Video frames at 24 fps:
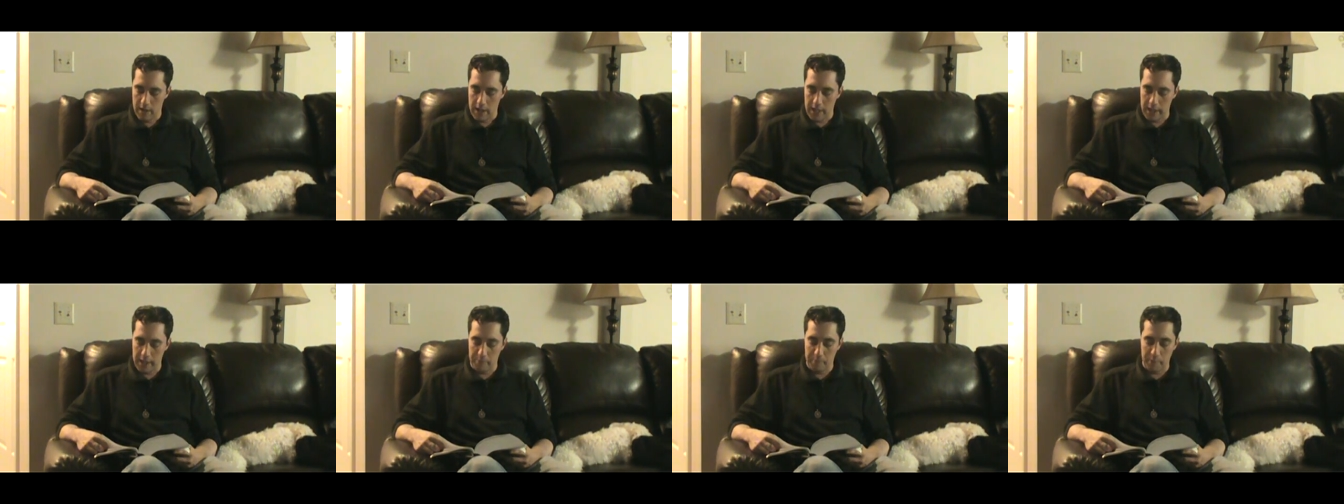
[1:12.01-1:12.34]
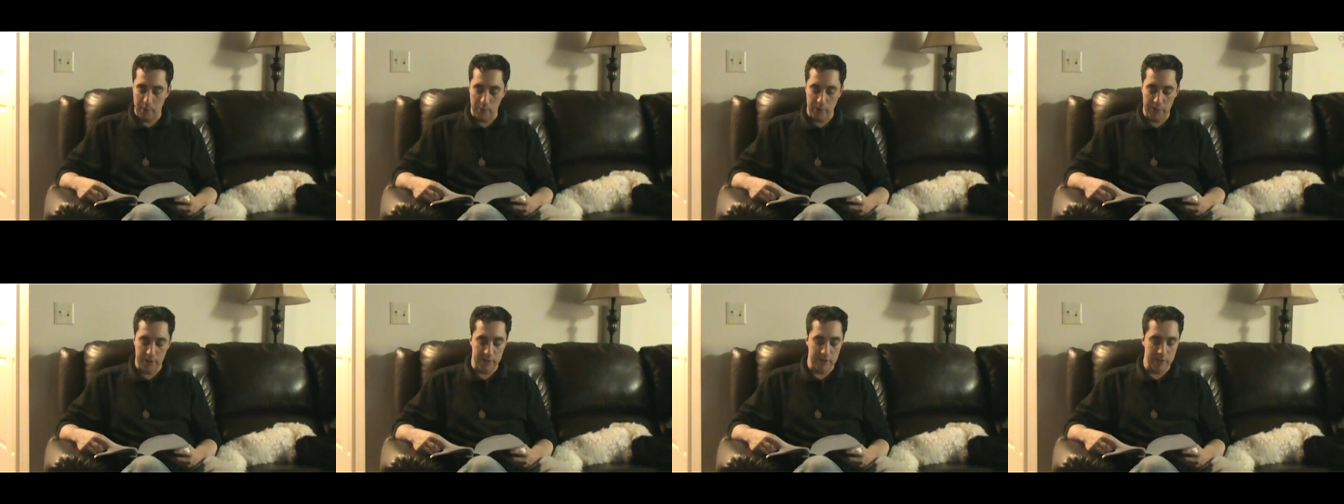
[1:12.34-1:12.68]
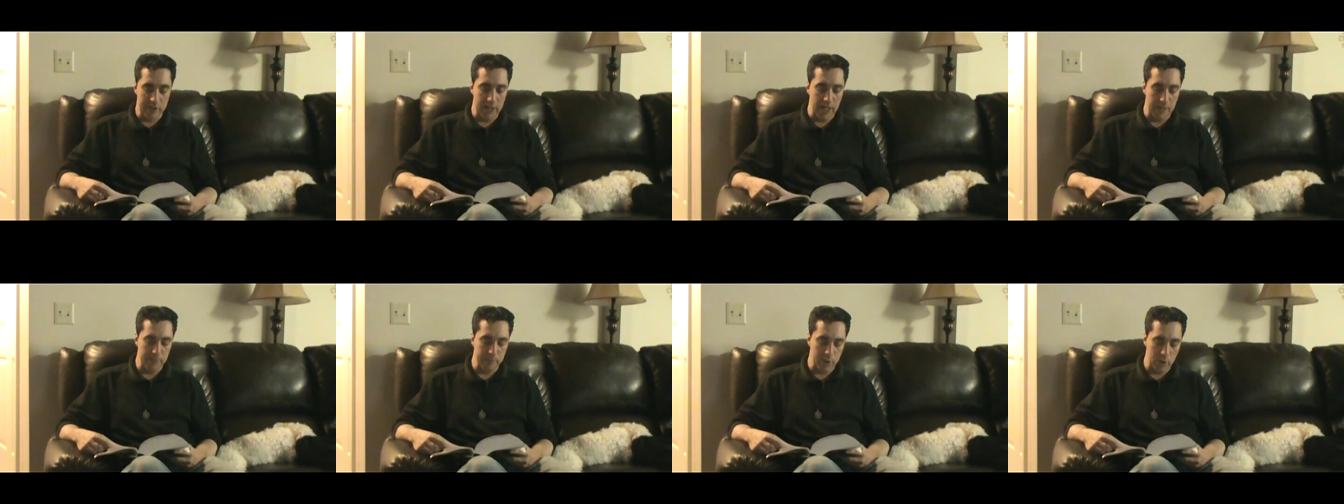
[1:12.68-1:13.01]
at a period
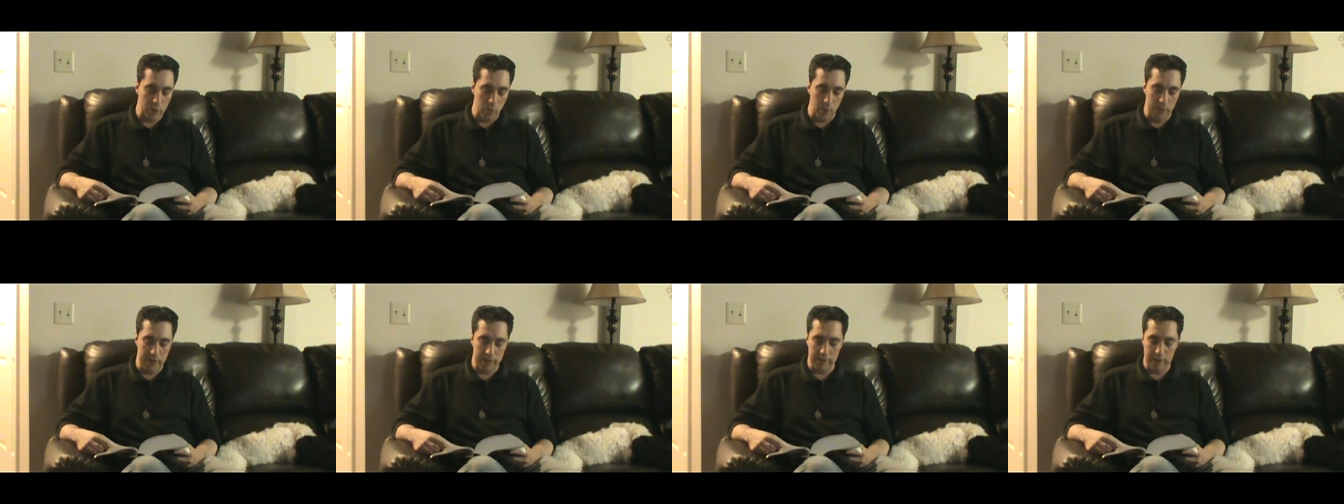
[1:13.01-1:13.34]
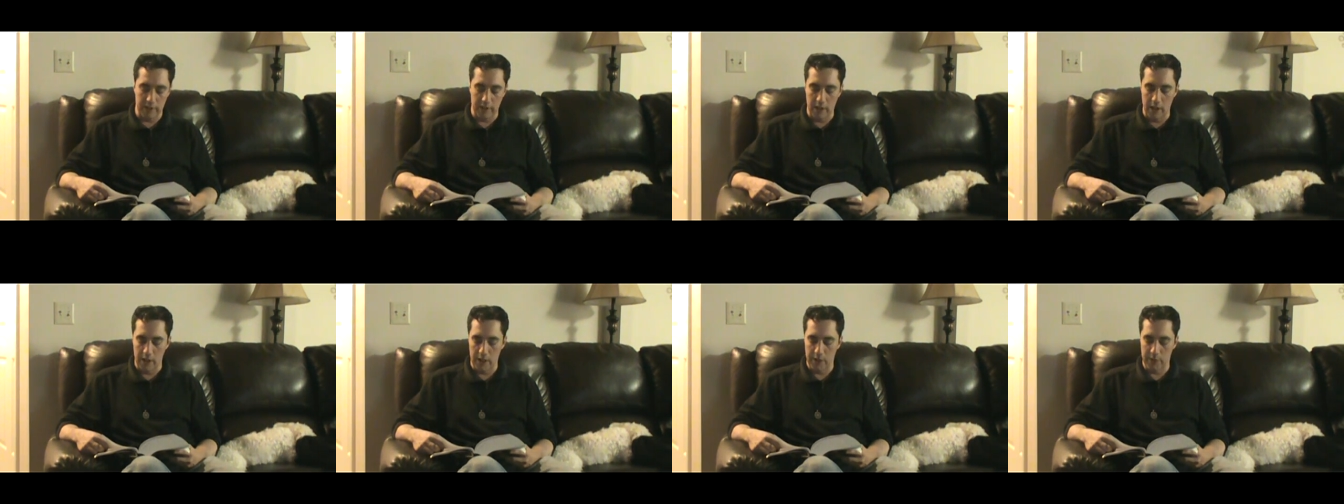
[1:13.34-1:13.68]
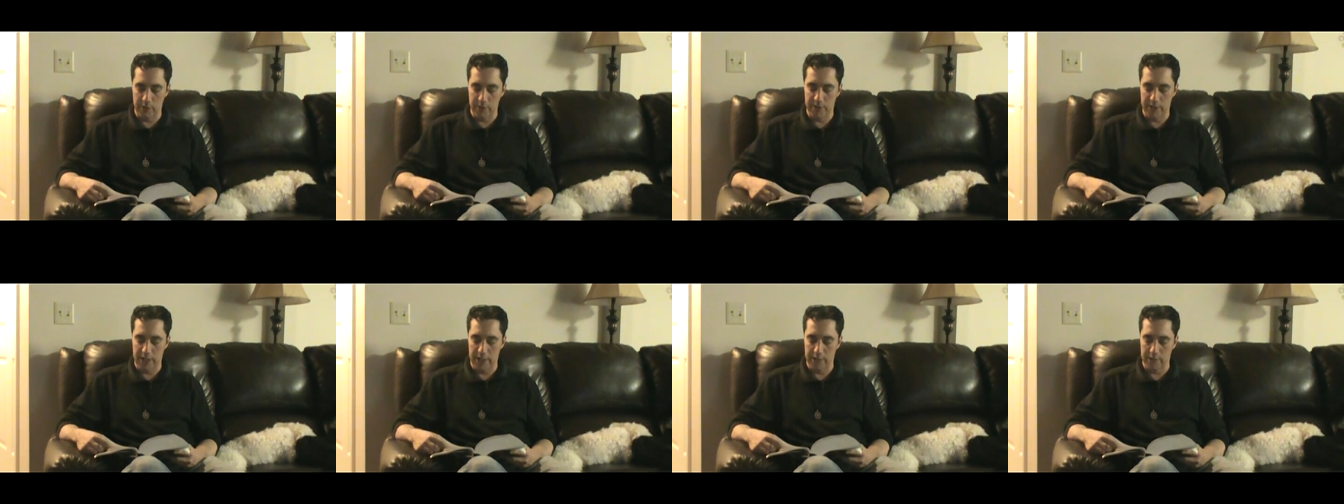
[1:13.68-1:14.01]
subsequent to the
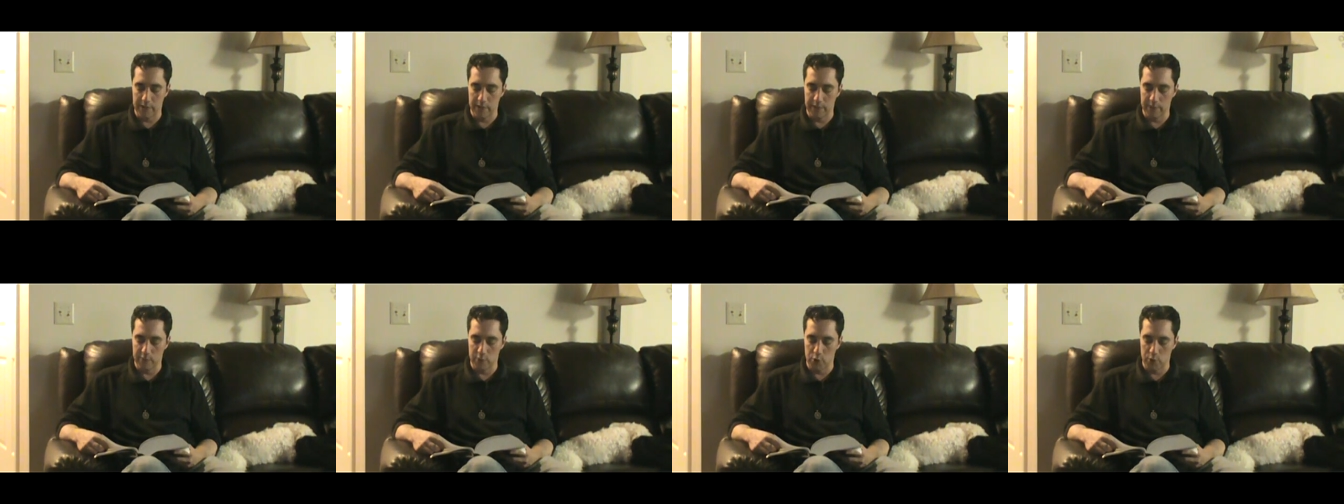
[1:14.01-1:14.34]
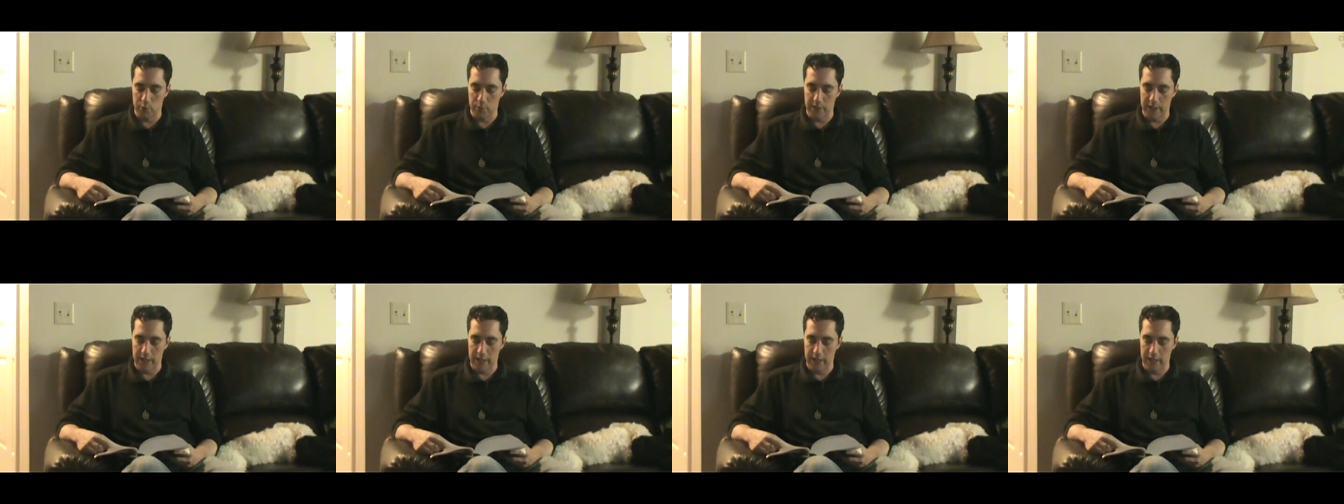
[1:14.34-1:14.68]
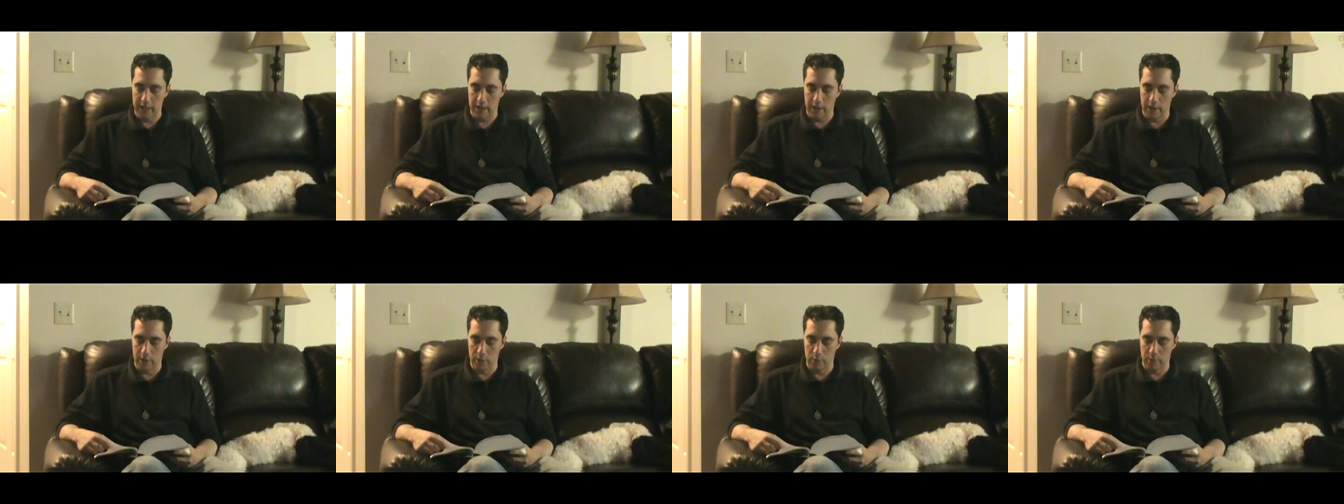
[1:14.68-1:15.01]
colonization of
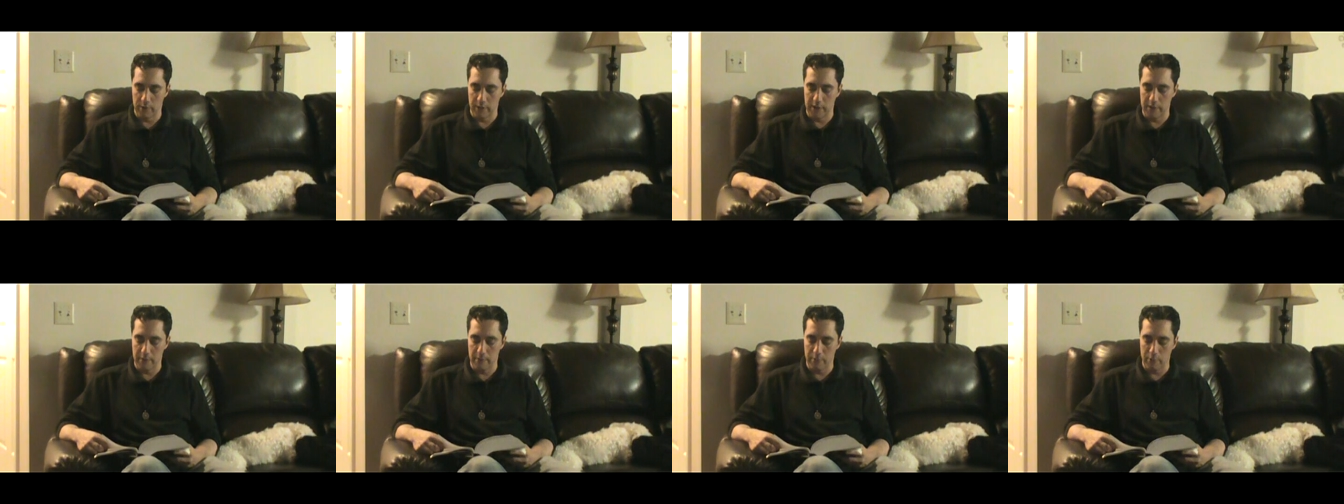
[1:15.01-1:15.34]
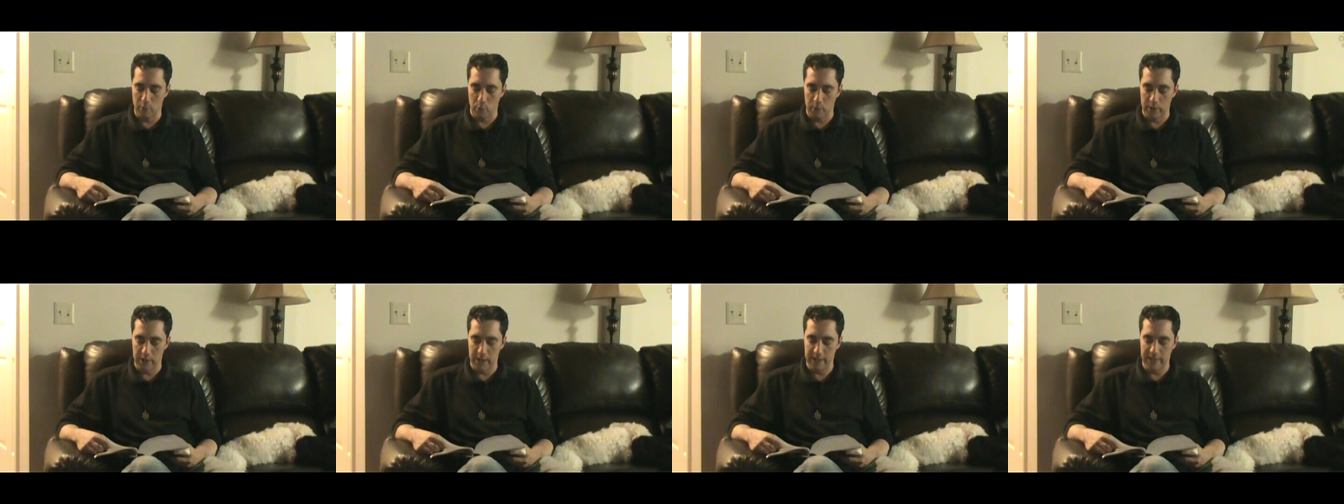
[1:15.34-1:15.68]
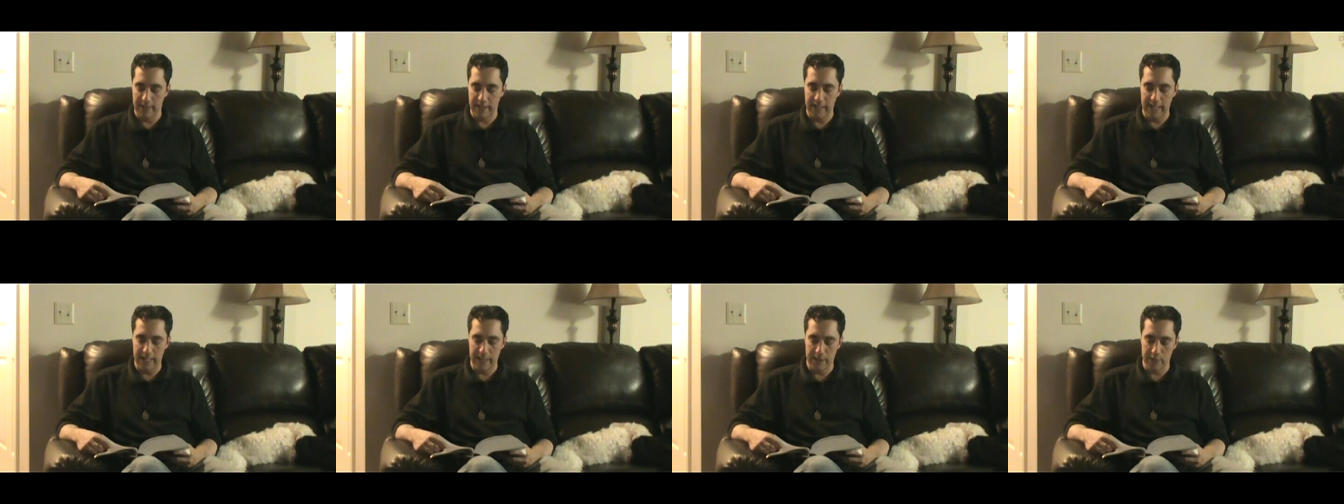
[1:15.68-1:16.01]
Judea under the authority of
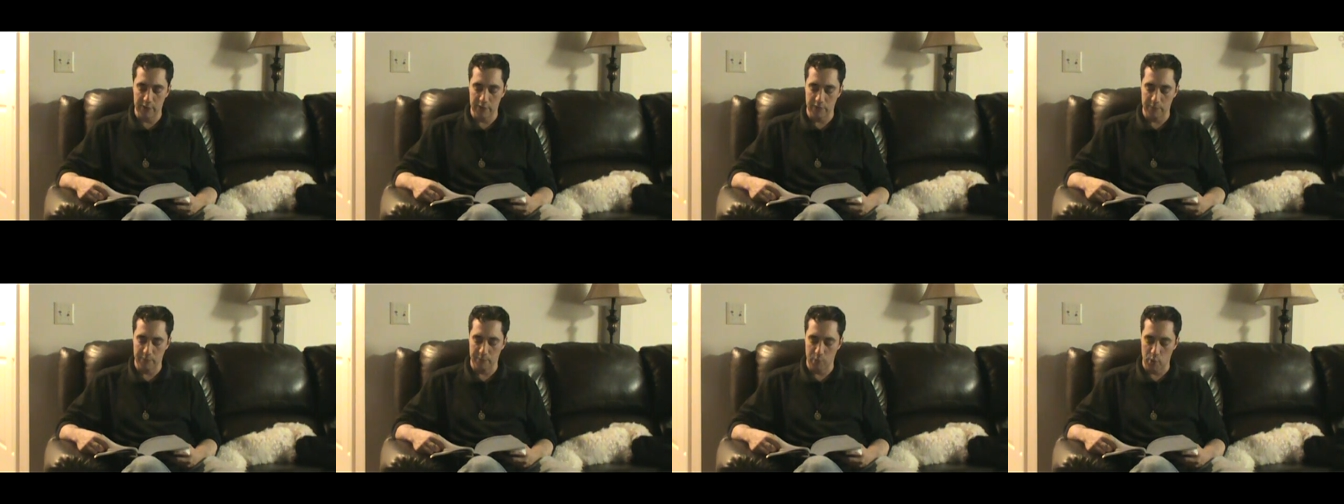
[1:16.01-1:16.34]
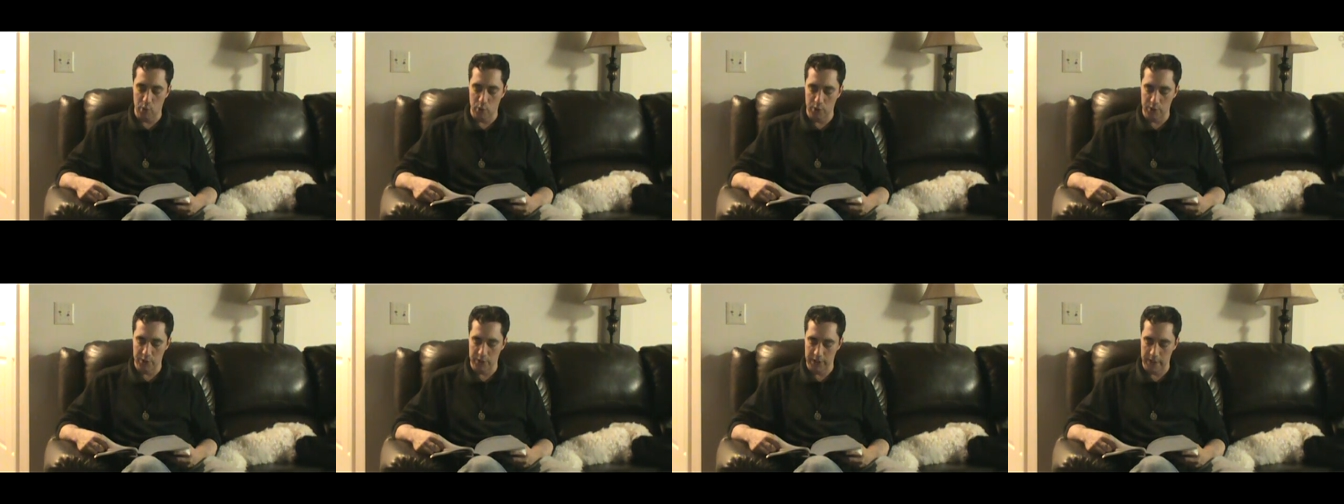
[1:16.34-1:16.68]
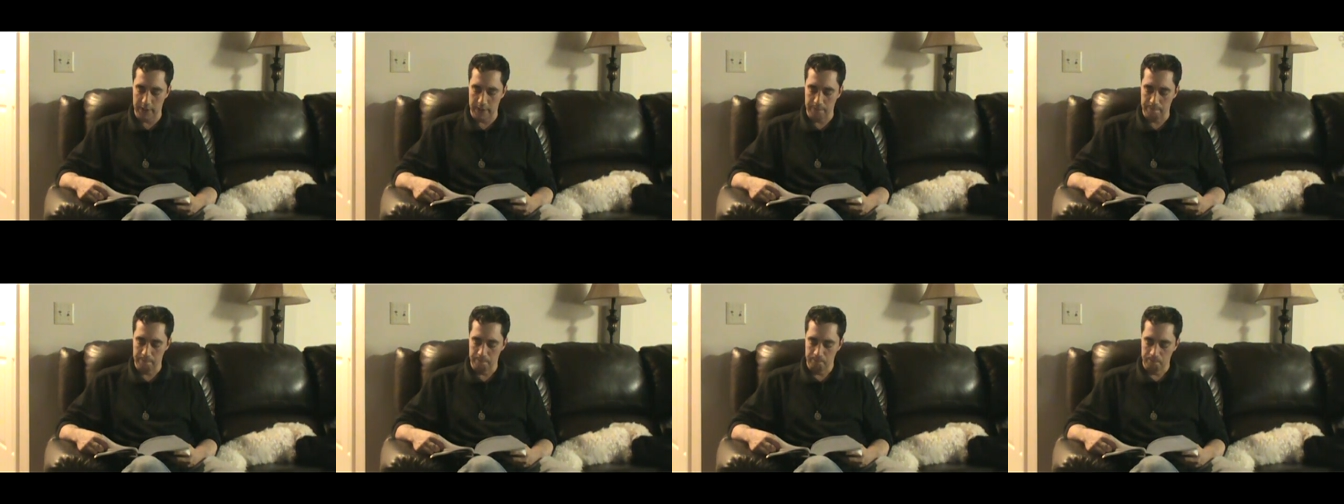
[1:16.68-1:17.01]
the kings of Persia.